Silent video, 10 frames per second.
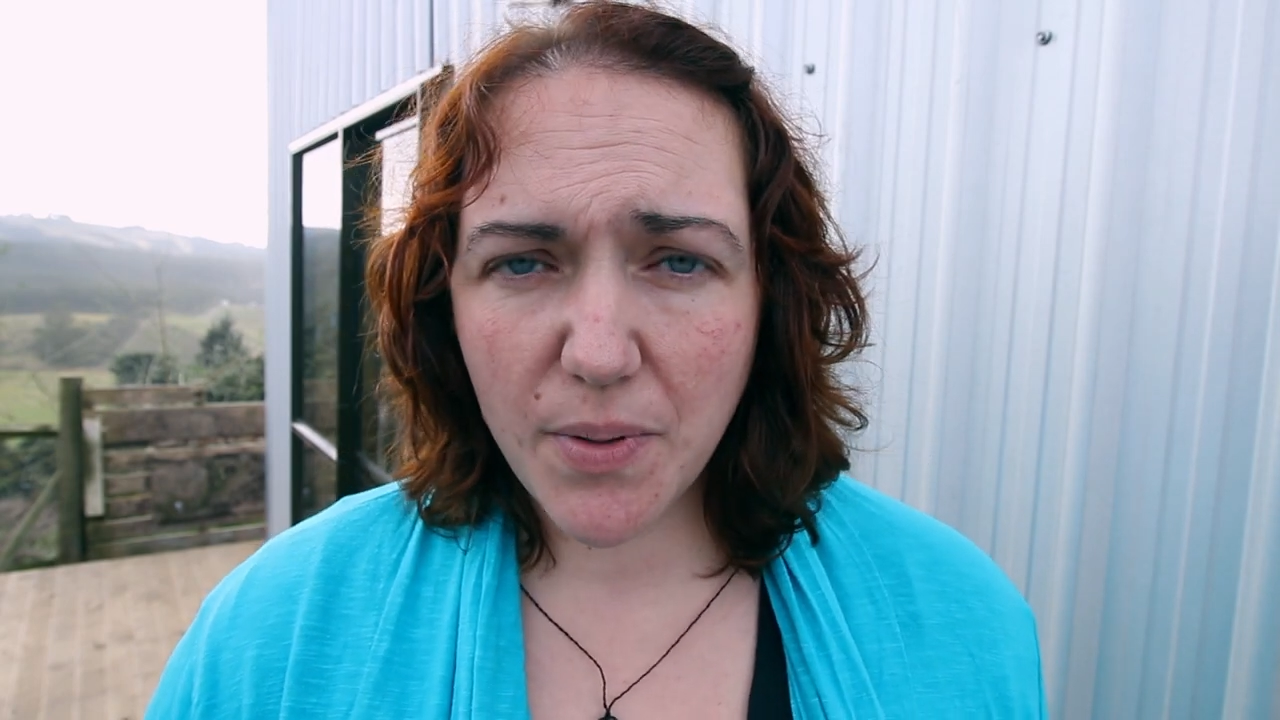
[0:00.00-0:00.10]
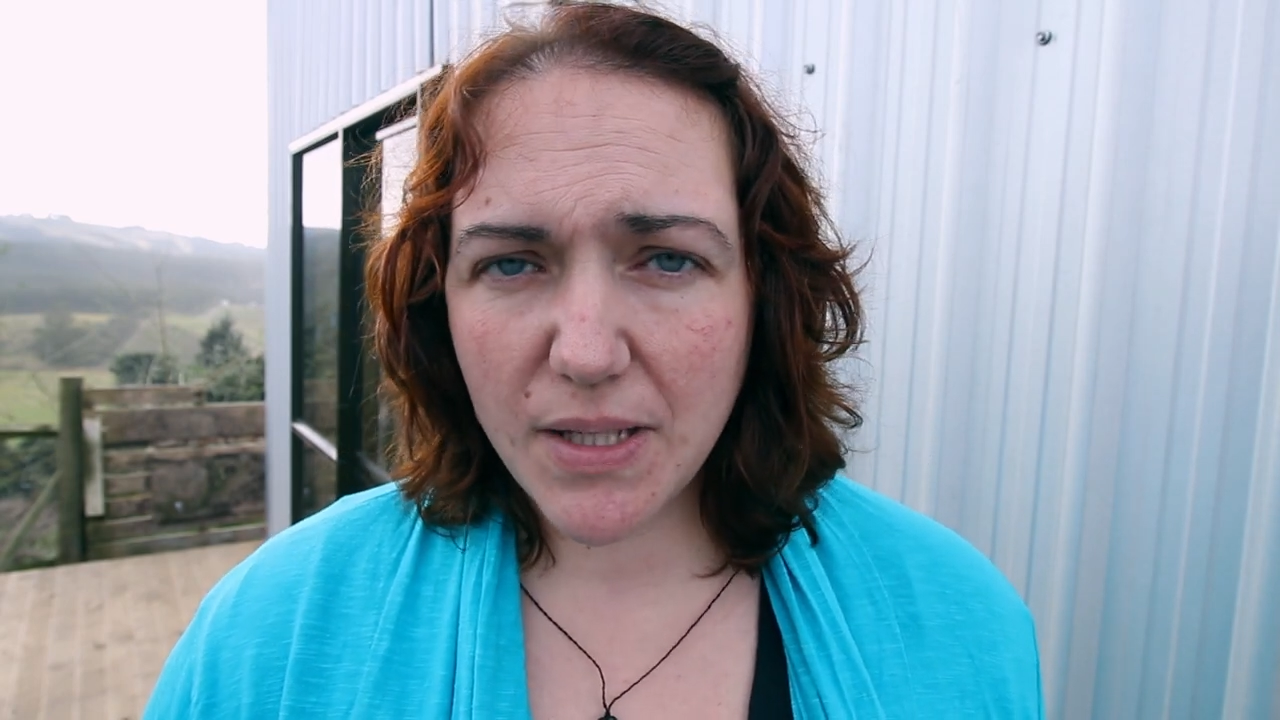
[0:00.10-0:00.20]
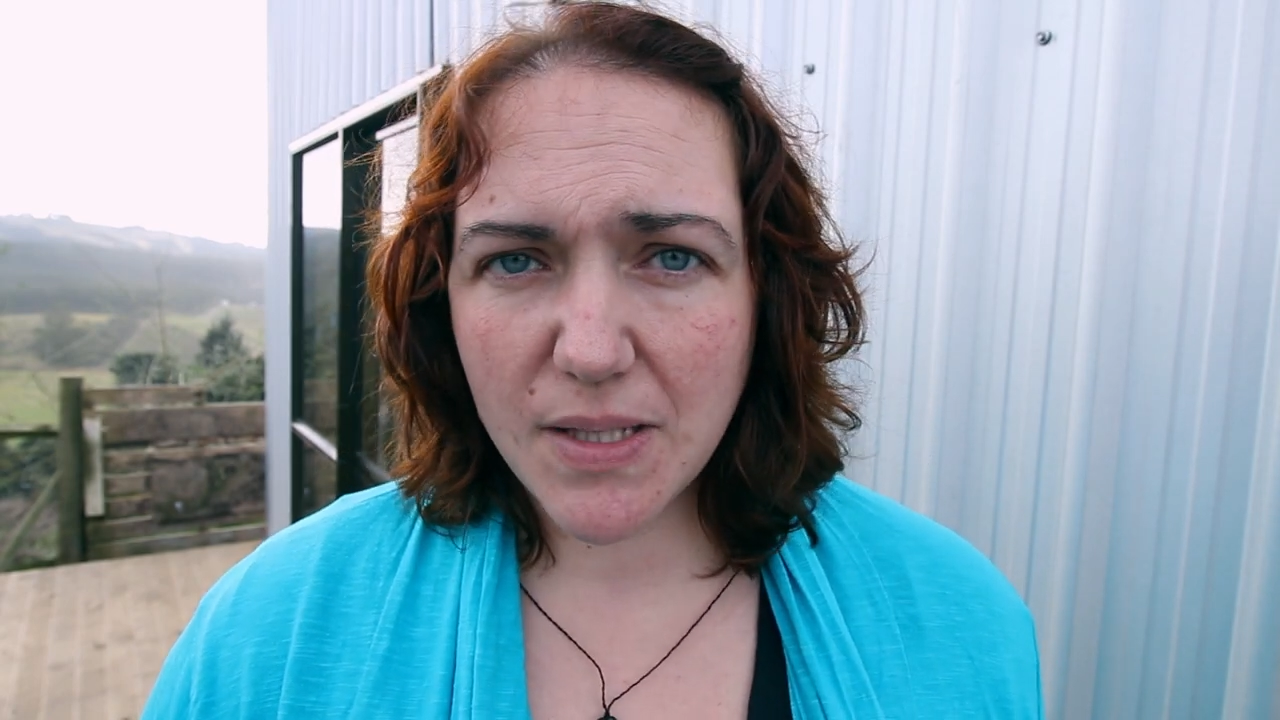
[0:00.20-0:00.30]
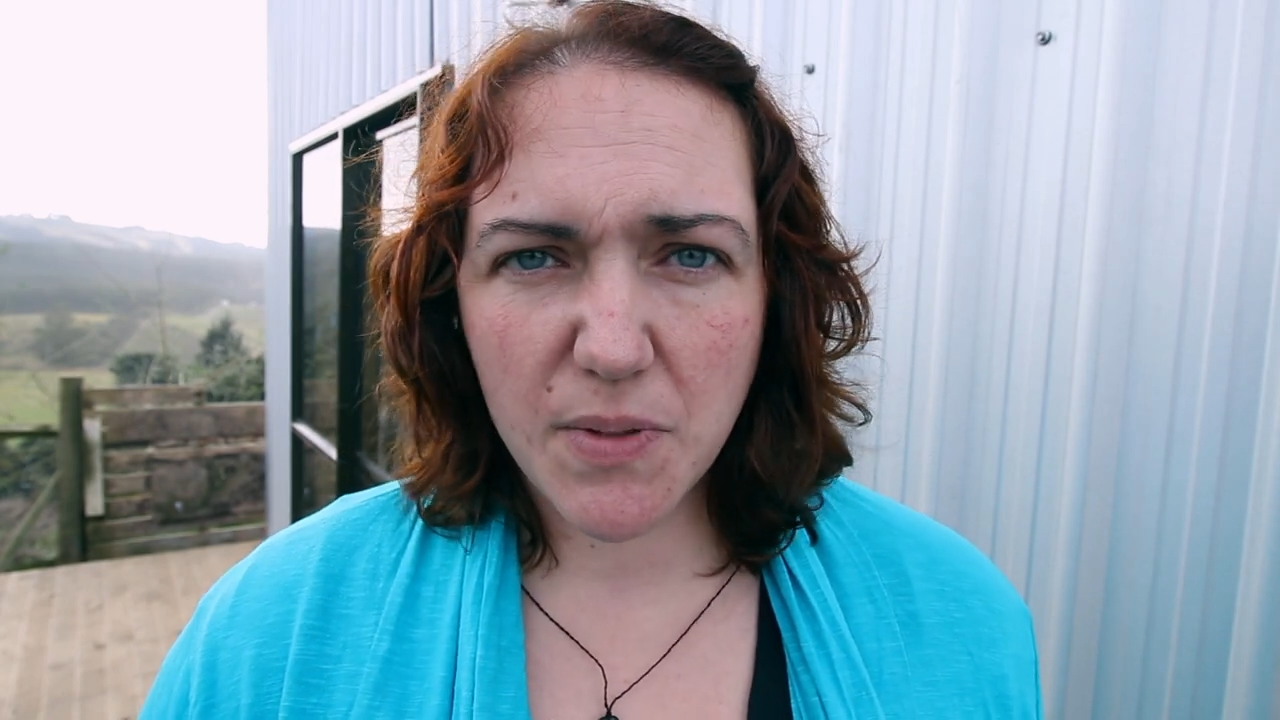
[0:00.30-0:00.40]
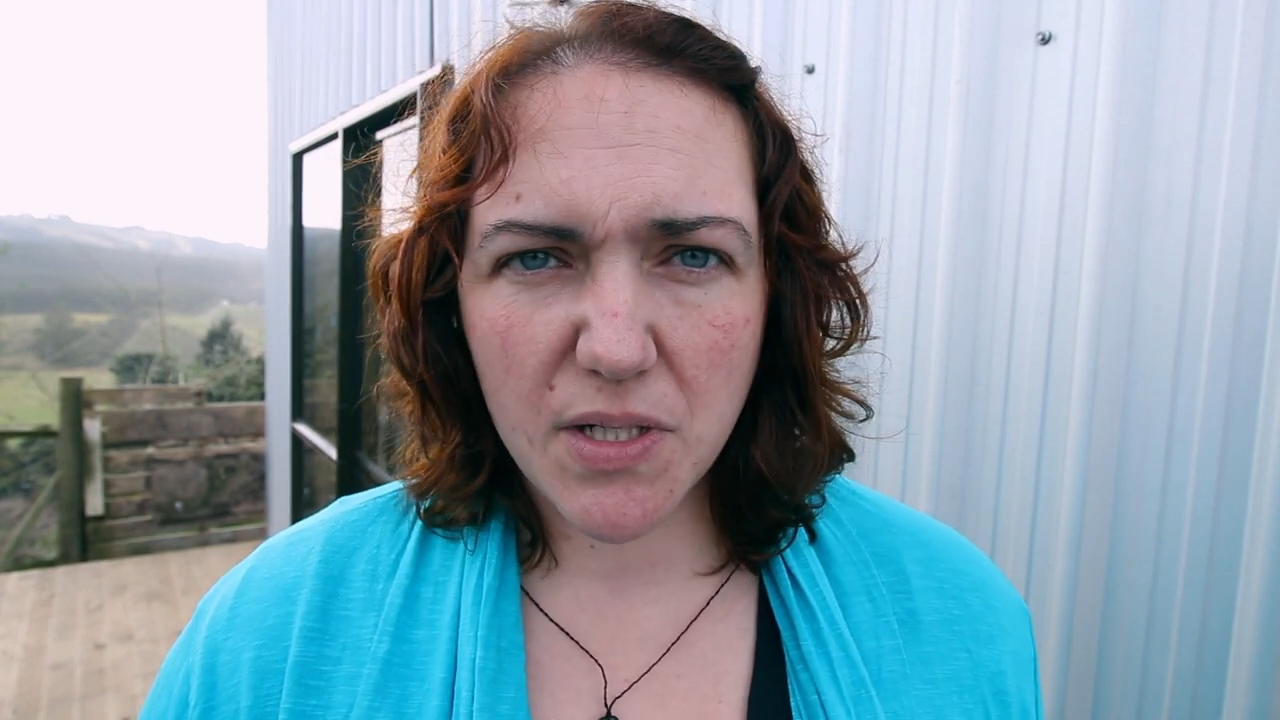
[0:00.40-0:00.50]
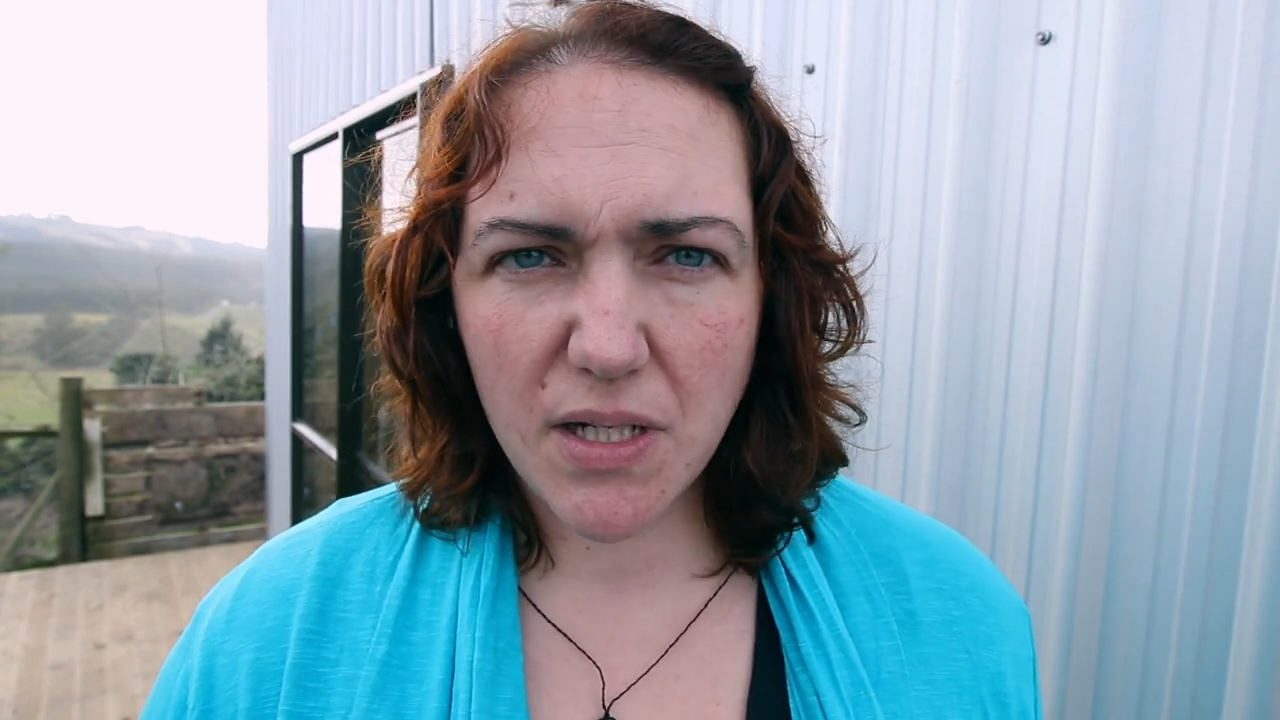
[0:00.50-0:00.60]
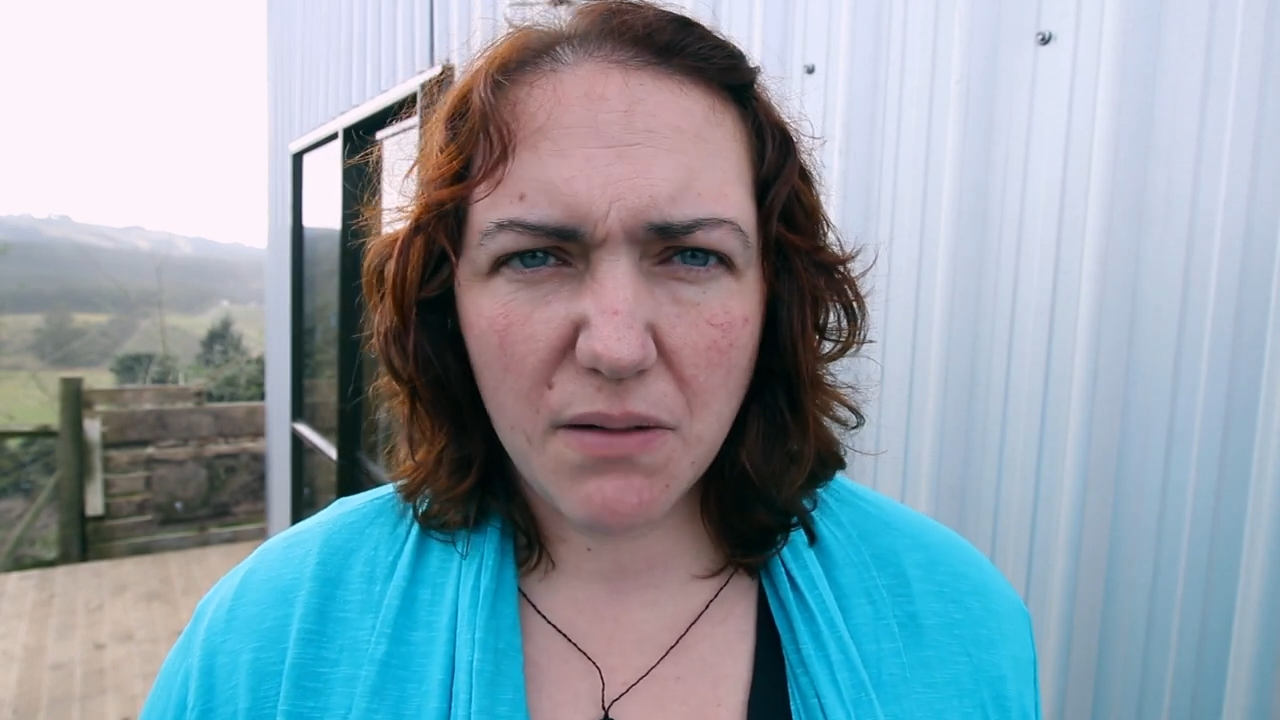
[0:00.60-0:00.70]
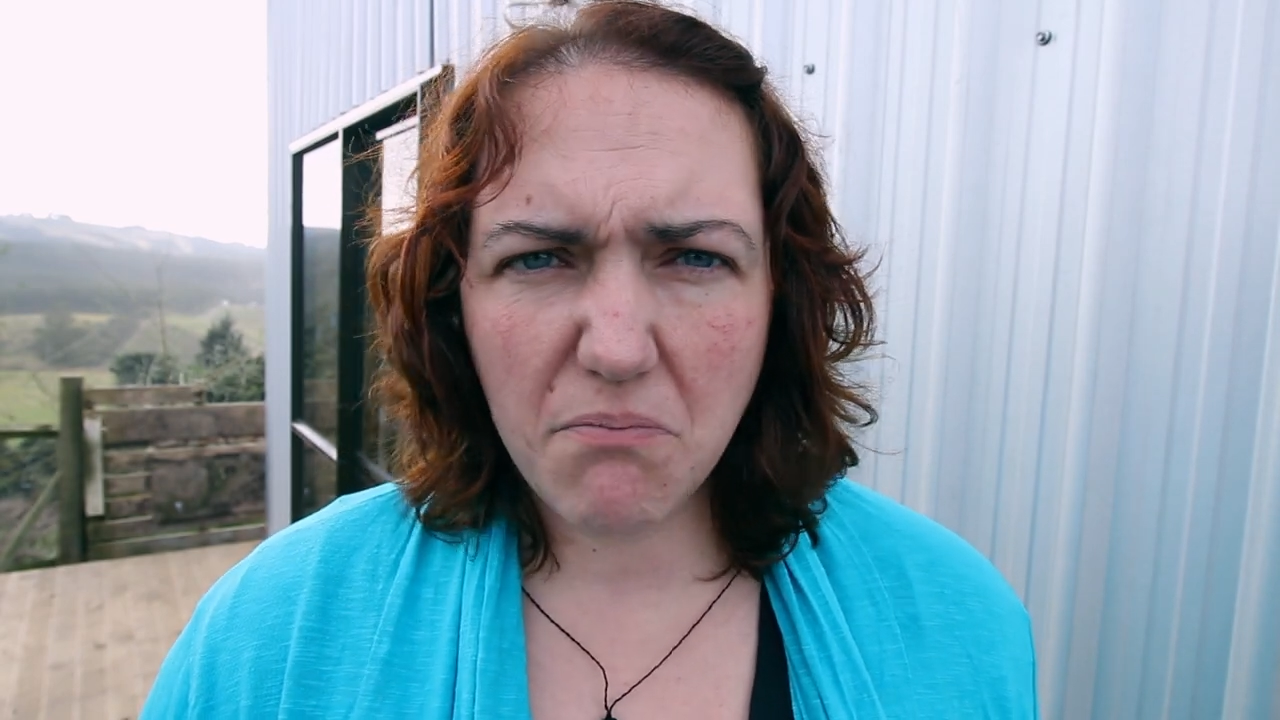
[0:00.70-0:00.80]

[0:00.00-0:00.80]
especially